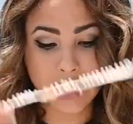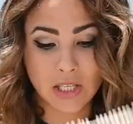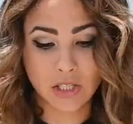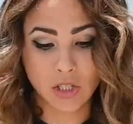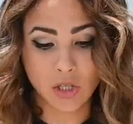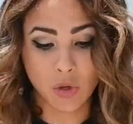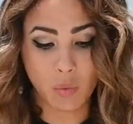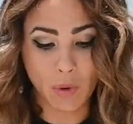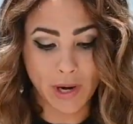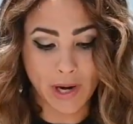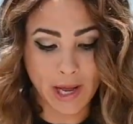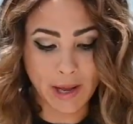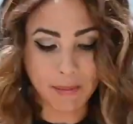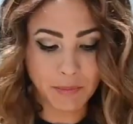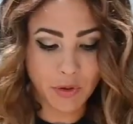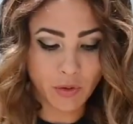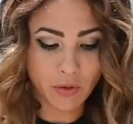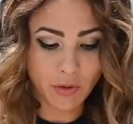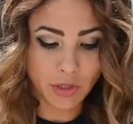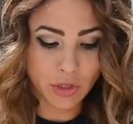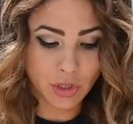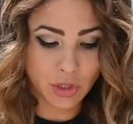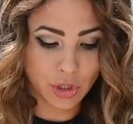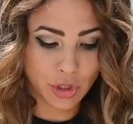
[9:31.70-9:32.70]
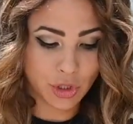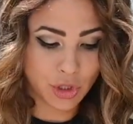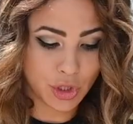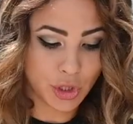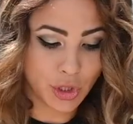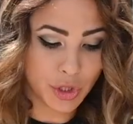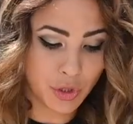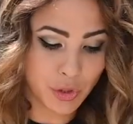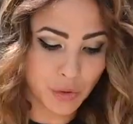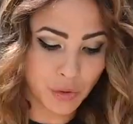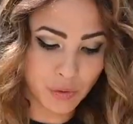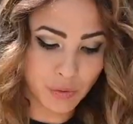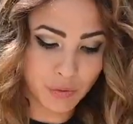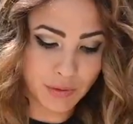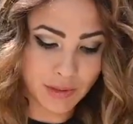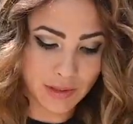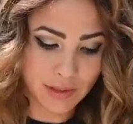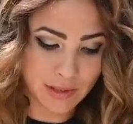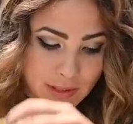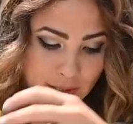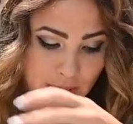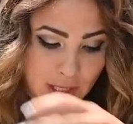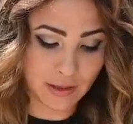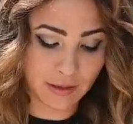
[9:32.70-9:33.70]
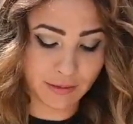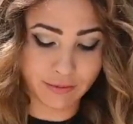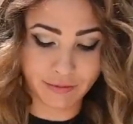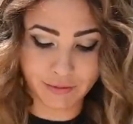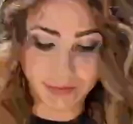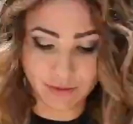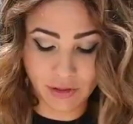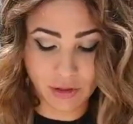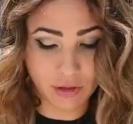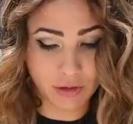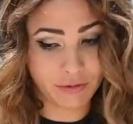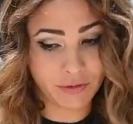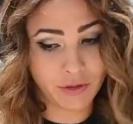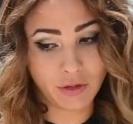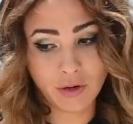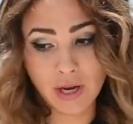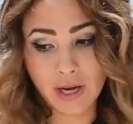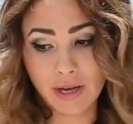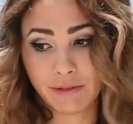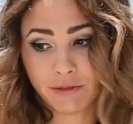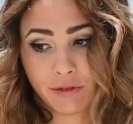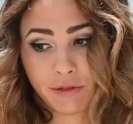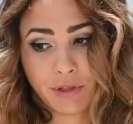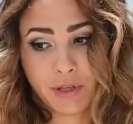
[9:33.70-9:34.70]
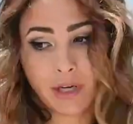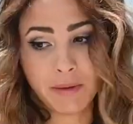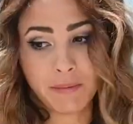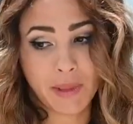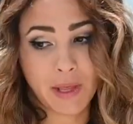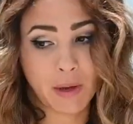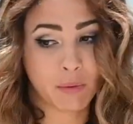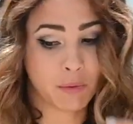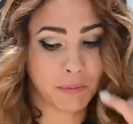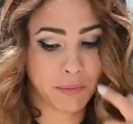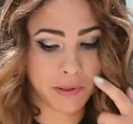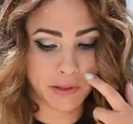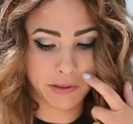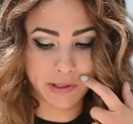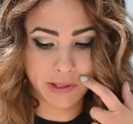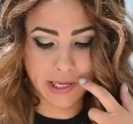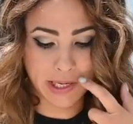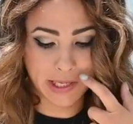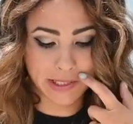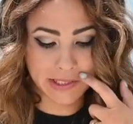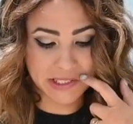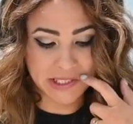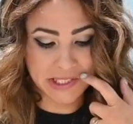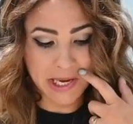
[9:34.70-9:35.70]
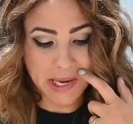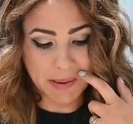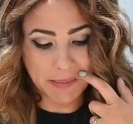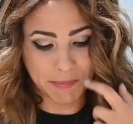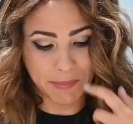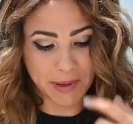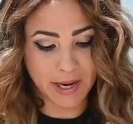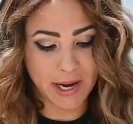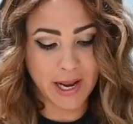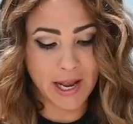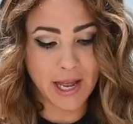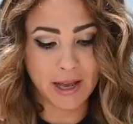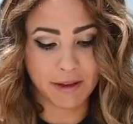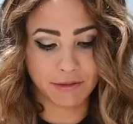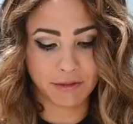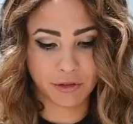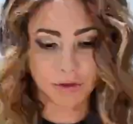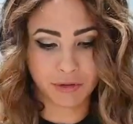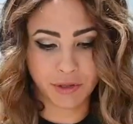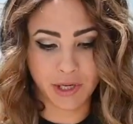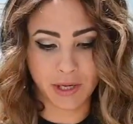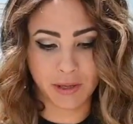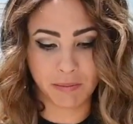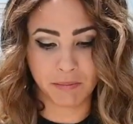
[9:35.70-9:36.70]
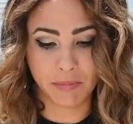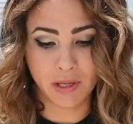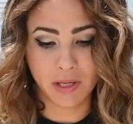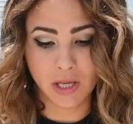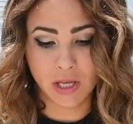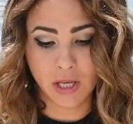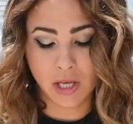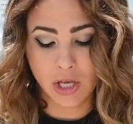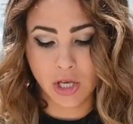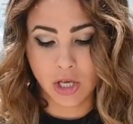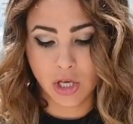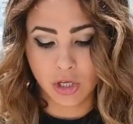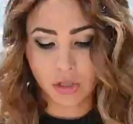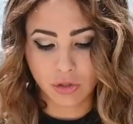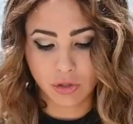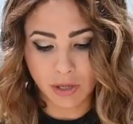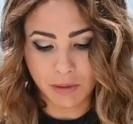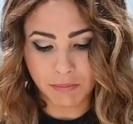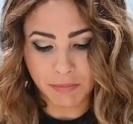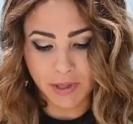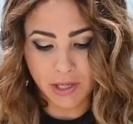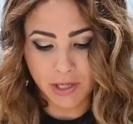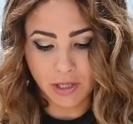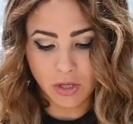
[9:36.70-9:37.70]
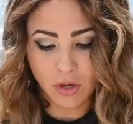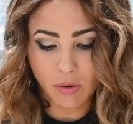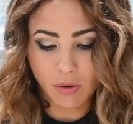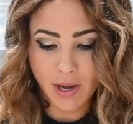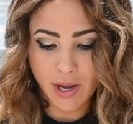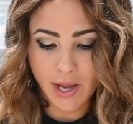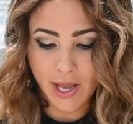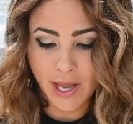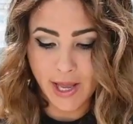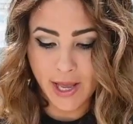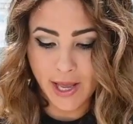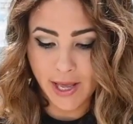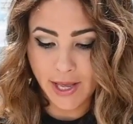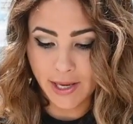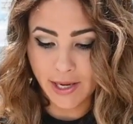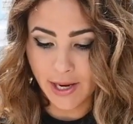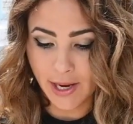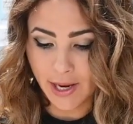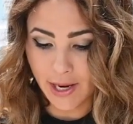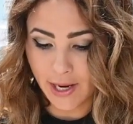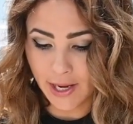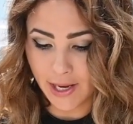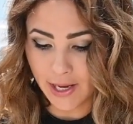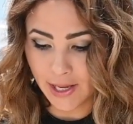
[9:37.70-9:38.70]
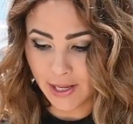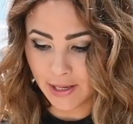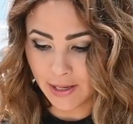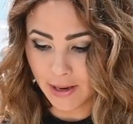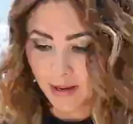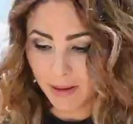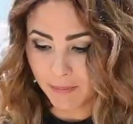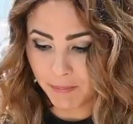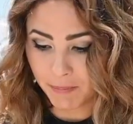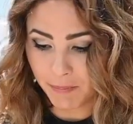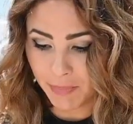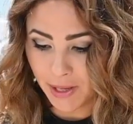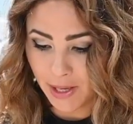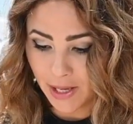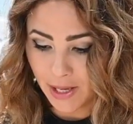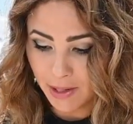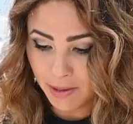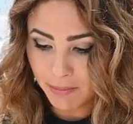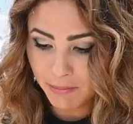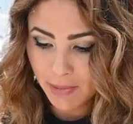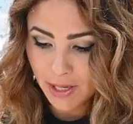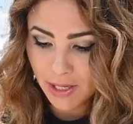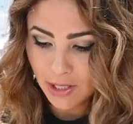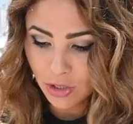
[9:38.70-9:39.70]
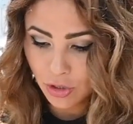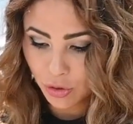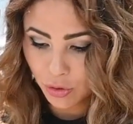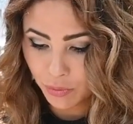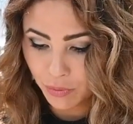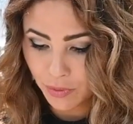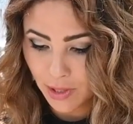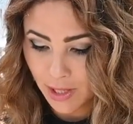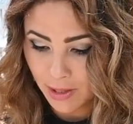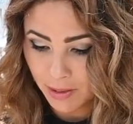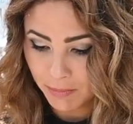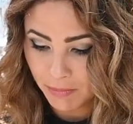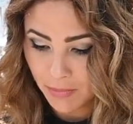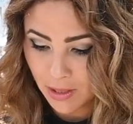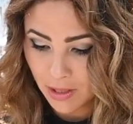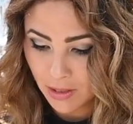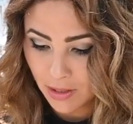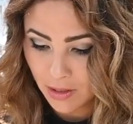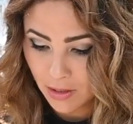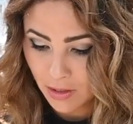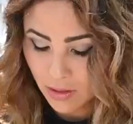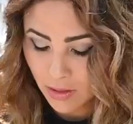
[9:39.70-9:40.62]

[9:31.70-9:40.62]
So what I'm going to do, instead of, you know, if you don't have trim, that would be your next step, but I have trim. So I'm gonna go ahead and pin my trim